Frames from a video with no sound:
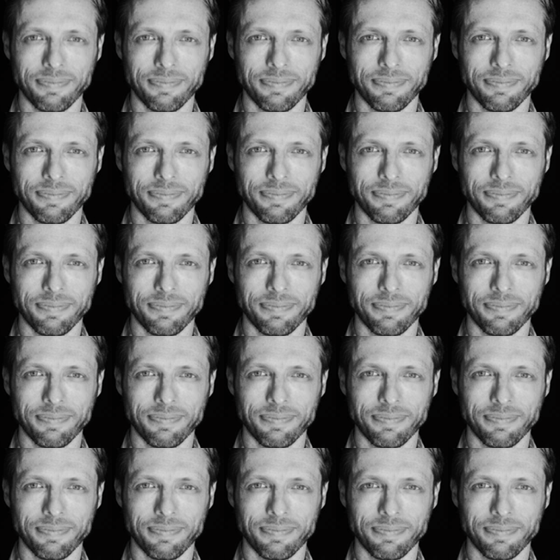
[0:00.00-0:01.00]

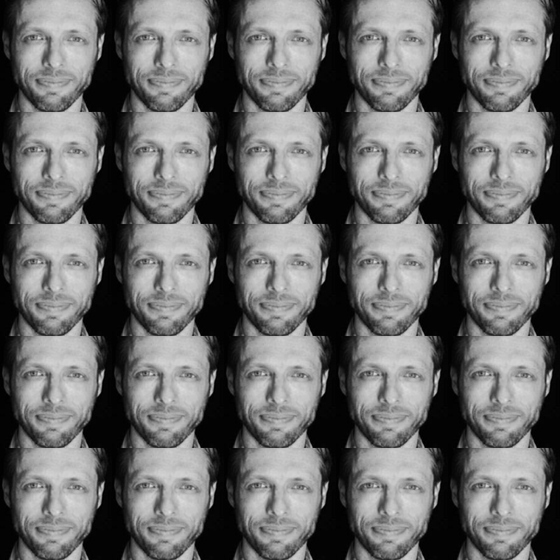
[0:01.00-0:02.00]

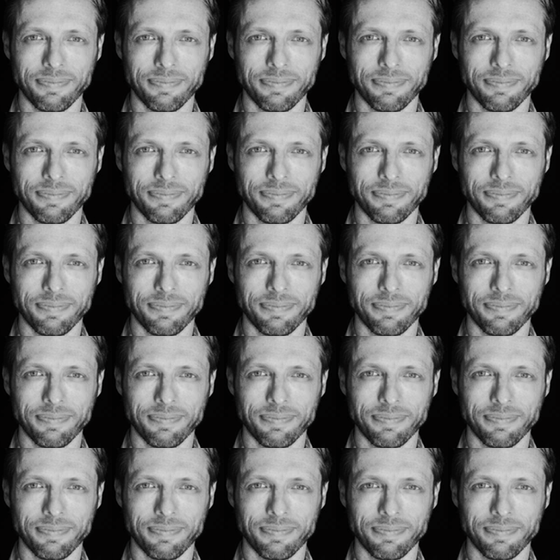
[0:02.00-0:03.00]

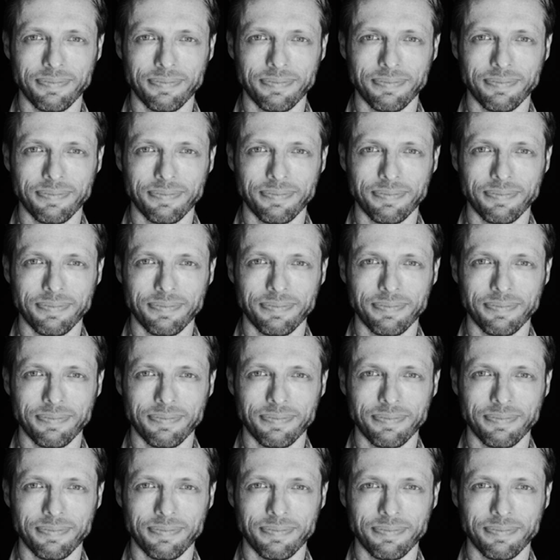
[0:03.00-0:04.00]

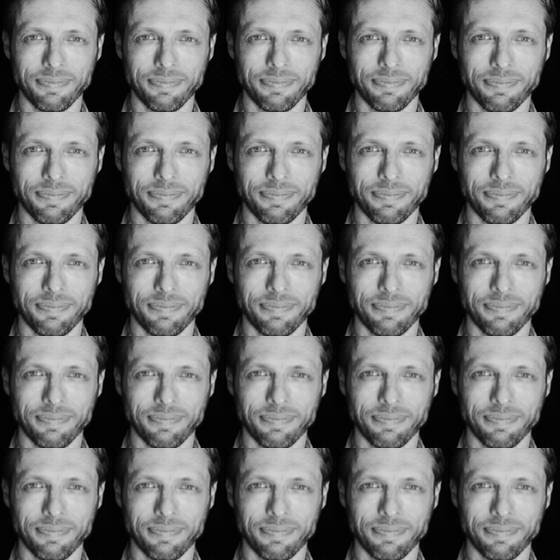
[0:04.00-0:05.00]

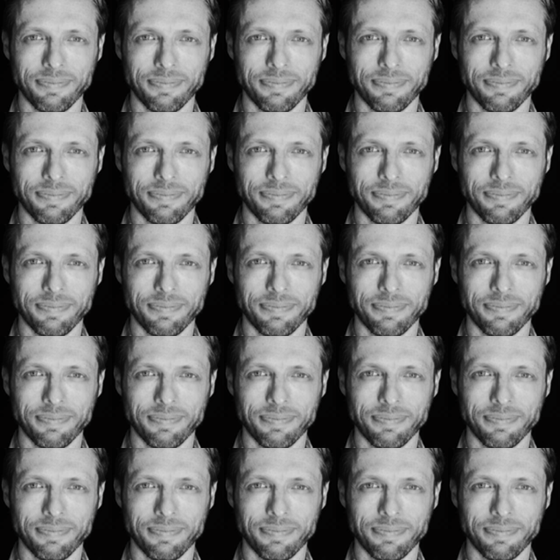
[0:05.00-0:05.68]
This is a still picture; no speech is visible.